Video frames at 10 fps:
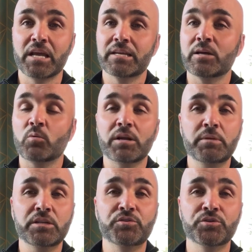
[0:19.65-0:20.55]
Now what I'm
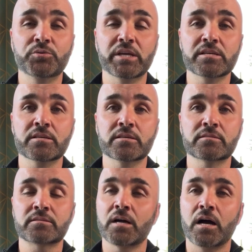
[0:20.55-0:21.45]
going to do
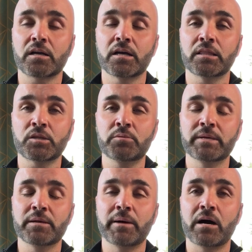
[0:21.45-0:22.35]
is talk a little
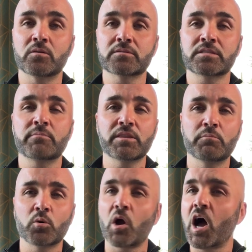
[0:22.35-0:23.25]
bit about some of the
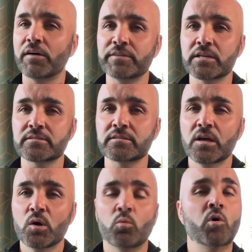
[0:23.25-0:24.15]
more obvious
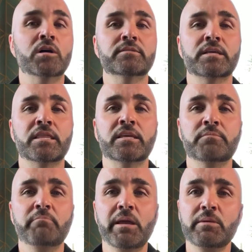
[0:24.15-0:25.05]
ones and
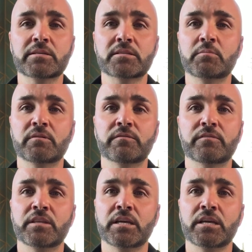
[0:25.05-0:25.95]
then maybe some
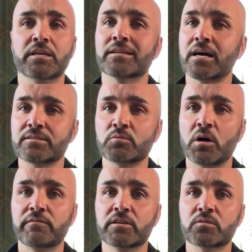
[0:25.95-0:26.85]
of the not so
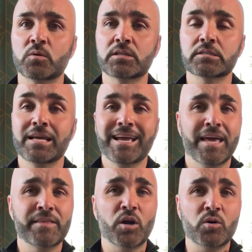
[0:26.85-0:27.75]
obvious ones,
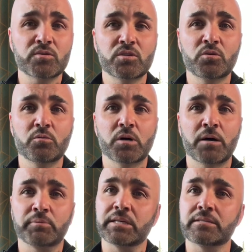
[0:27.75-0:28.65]
and then also a
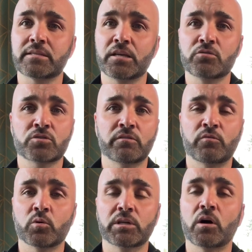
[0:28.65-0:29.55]
place that you should
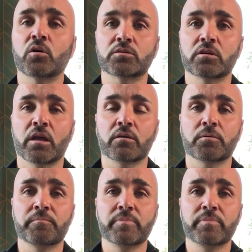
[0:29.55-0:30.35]
avoid altogether.